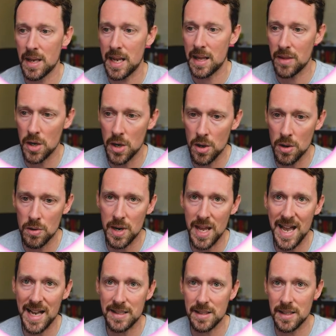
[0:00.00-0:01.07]
and the known
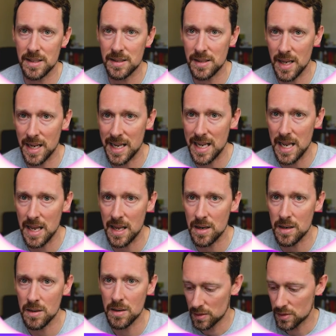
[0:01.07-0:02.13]
X's again